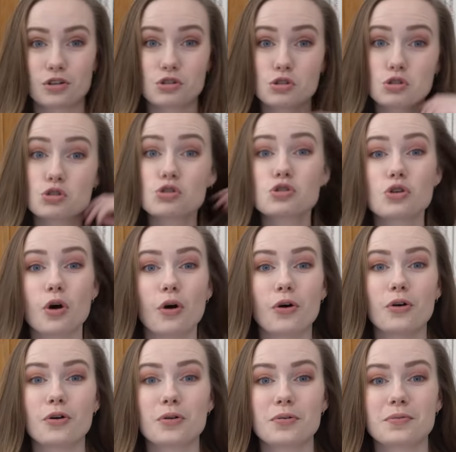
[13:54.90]

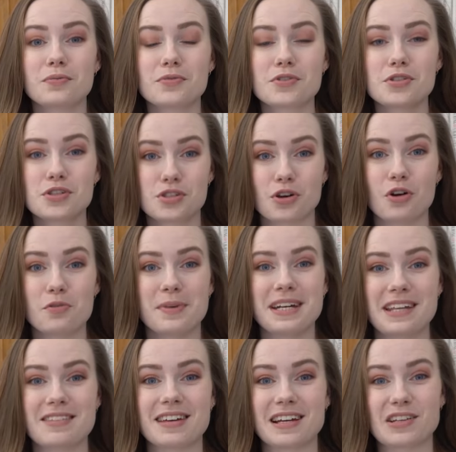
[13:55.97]
So
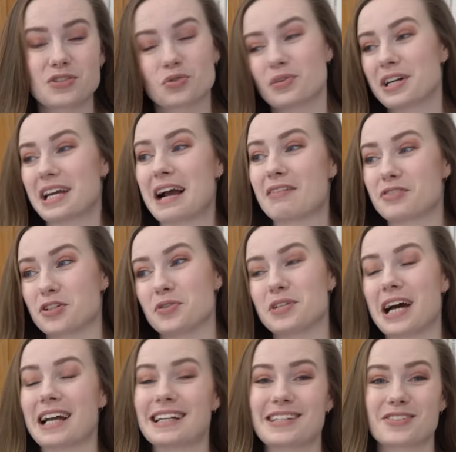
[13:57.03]
many things already have two
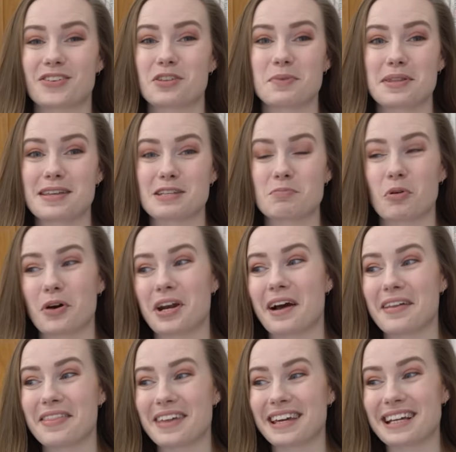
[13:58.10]
tallies on them at this point.
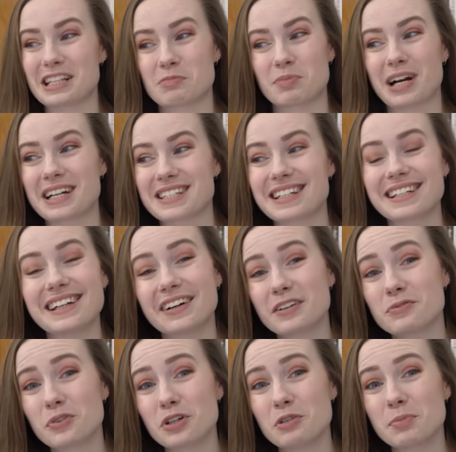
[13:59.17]
I think it's practically
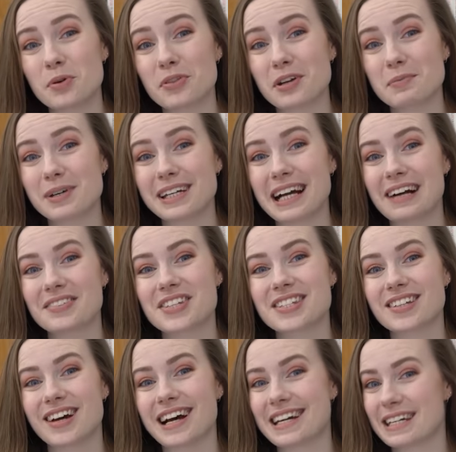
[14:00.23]
unavoidable that I'm gonna have to
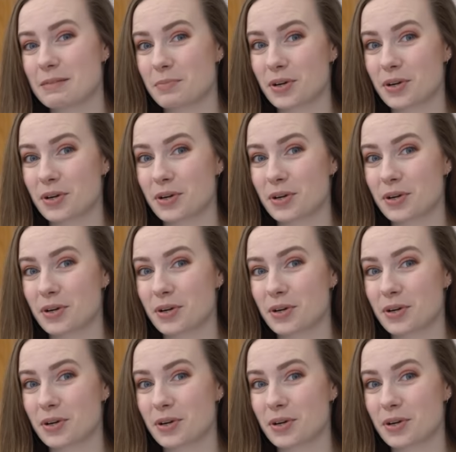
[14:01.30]
start adding